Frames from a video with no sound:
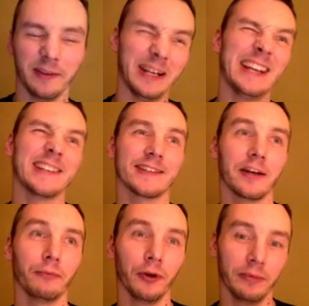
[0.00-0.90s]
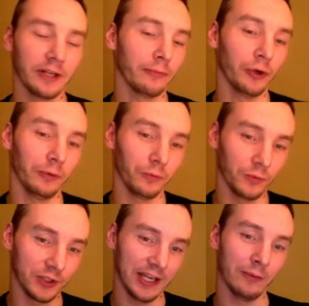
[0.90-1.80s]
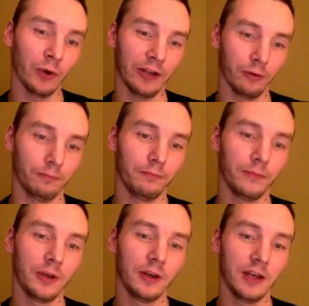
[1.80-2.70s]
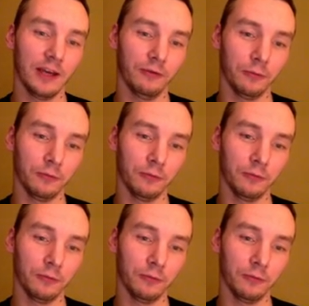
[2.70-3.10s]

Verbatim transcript: I mean, I guess that's Gunpoint, but Gunpoint was a game where you're, if you